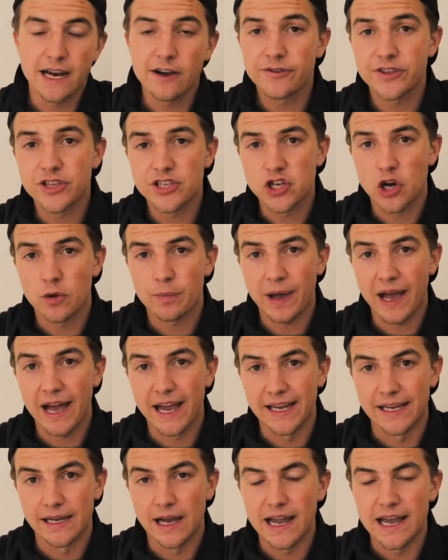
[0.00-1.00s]
now for the top
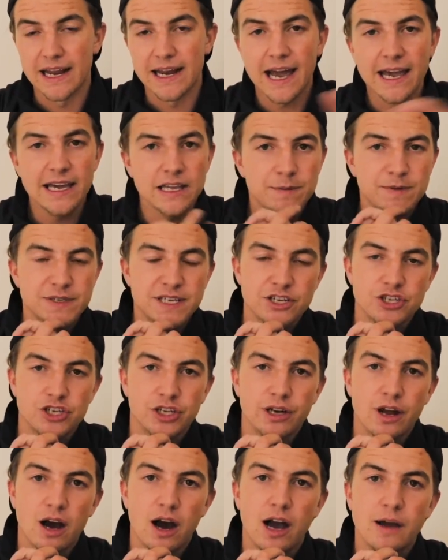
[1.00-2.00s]
8. In 8th
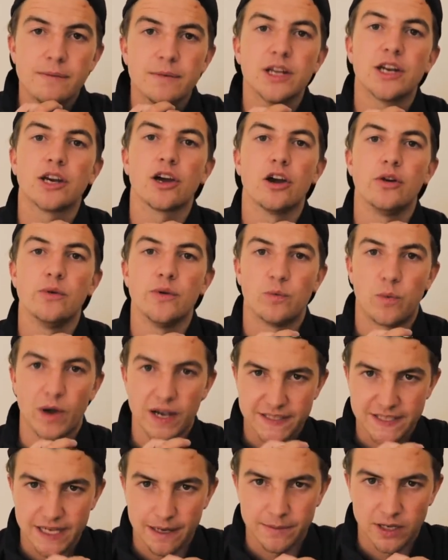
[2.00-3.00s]
position, I'm going to go with
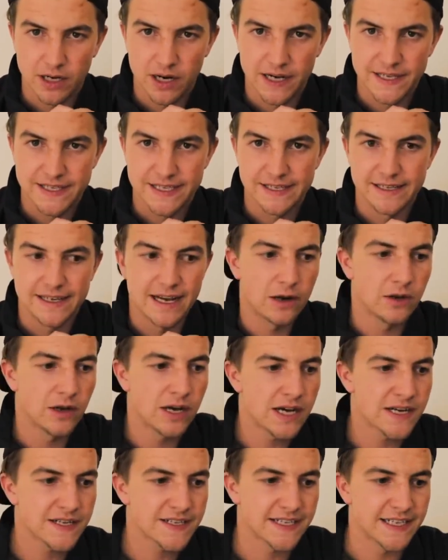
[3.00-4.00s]
West Ham United. Now,
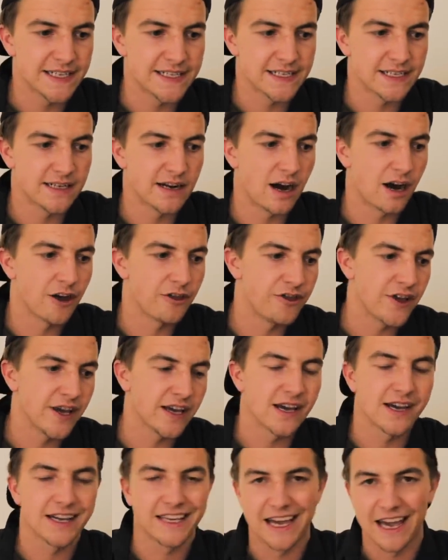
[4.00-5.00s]
last season, I
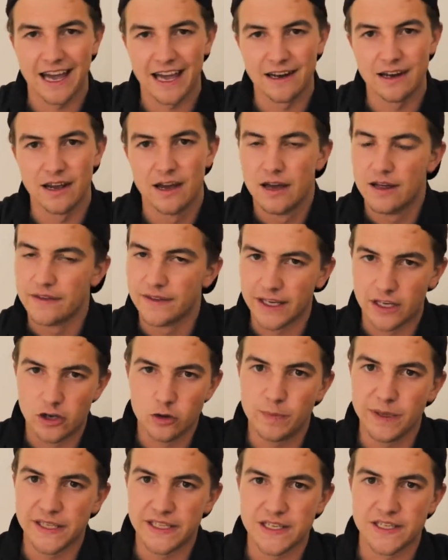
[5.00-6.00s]
think, again, they
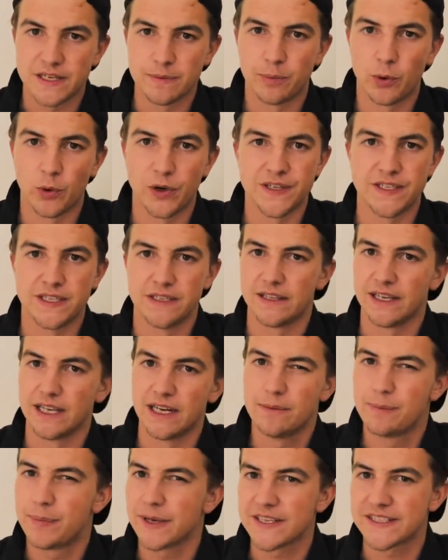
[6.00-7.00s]
could be disappointed.
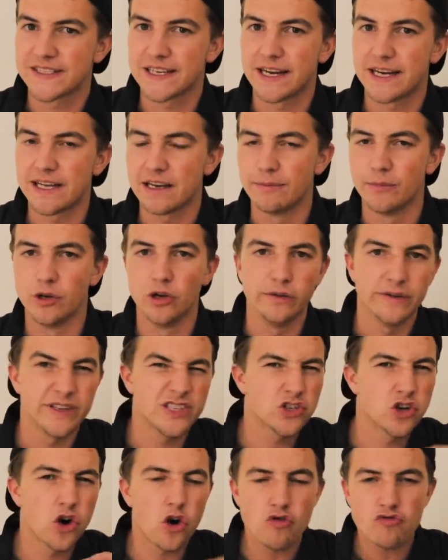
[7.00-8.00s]
The Olympic Stadium move,
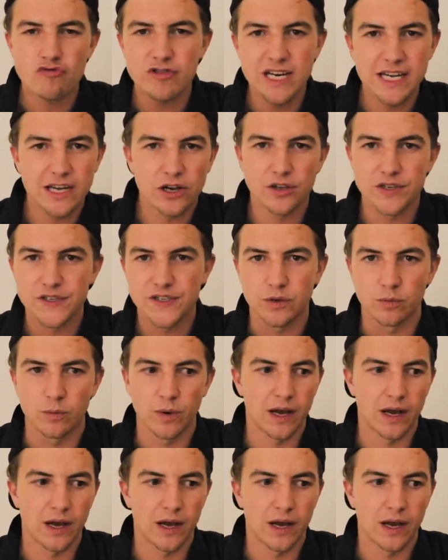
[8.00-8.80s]
it's not really gone so